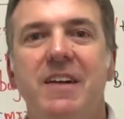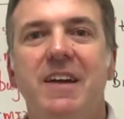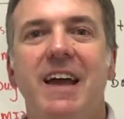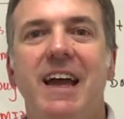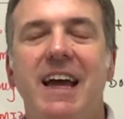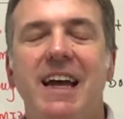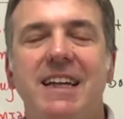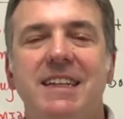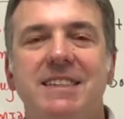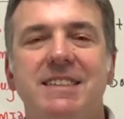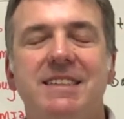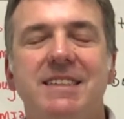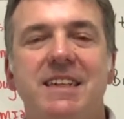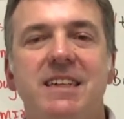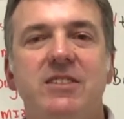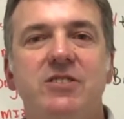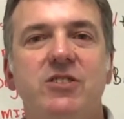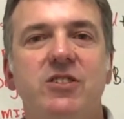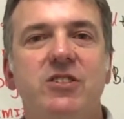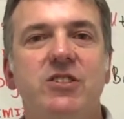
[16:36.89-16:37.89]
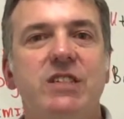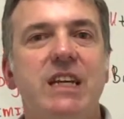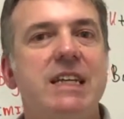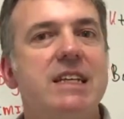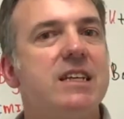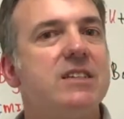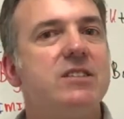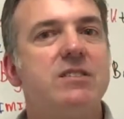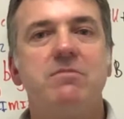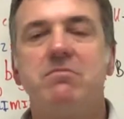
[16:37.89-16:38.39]
and just send
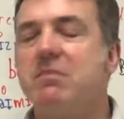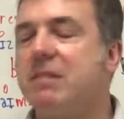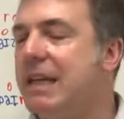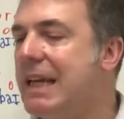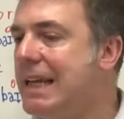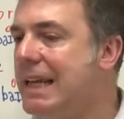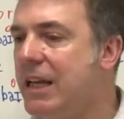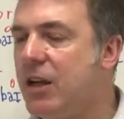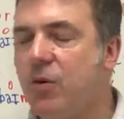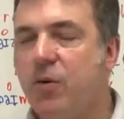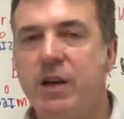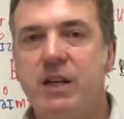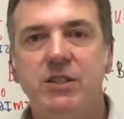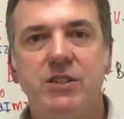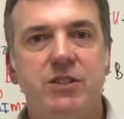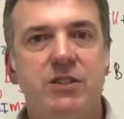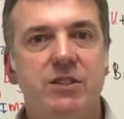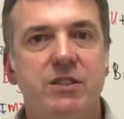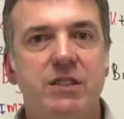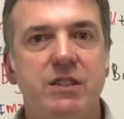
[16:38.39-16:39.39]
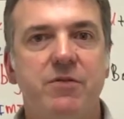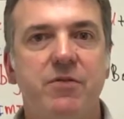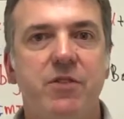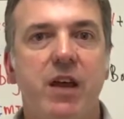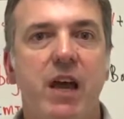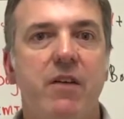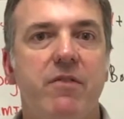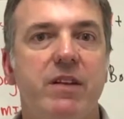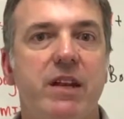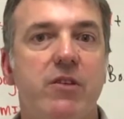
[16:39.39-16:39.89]
us any questions if you
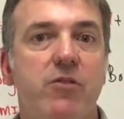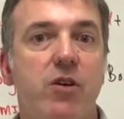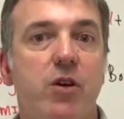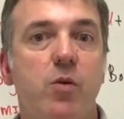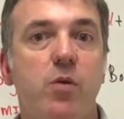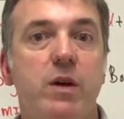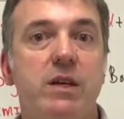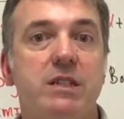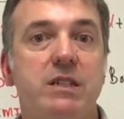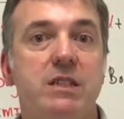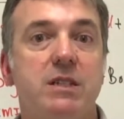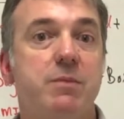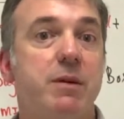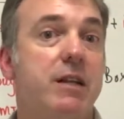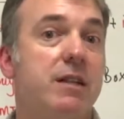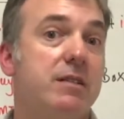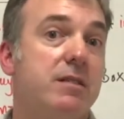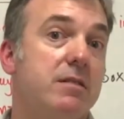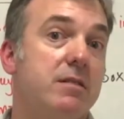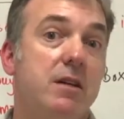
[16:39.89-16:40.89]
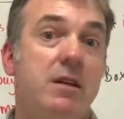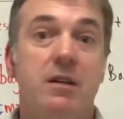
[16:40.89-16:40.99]
have any requests about